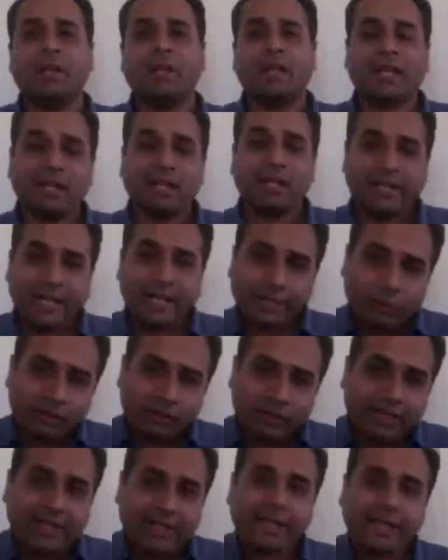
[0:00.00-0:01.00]
can take you
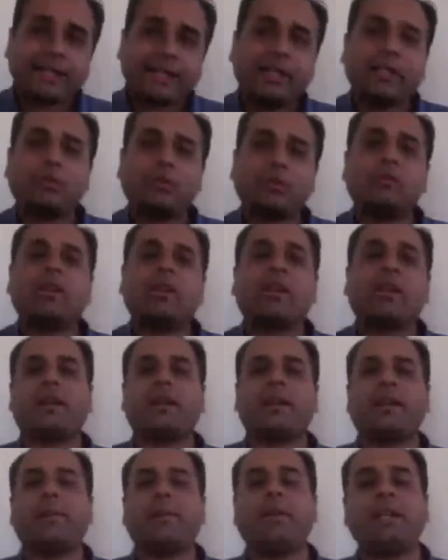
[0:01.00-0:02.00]
directly to the
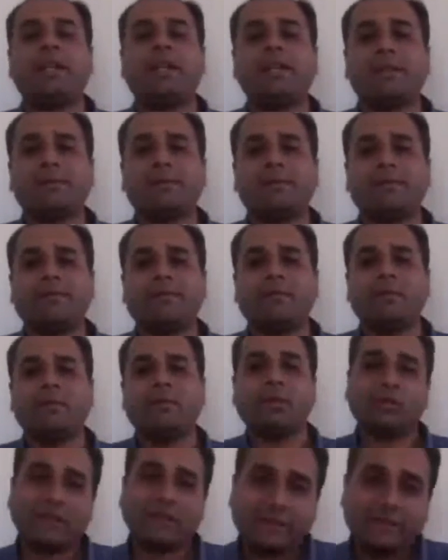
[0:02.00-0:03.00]
remedy,
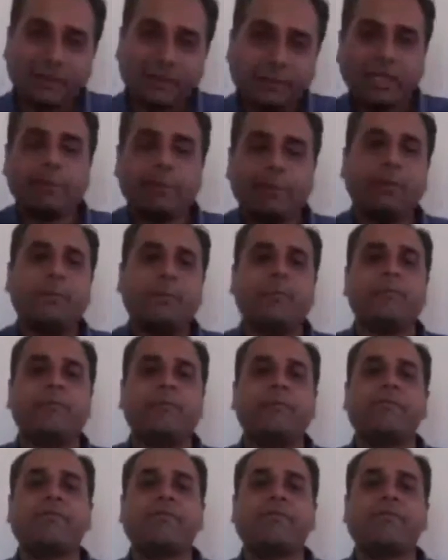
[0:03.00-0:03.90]
to the simillimum,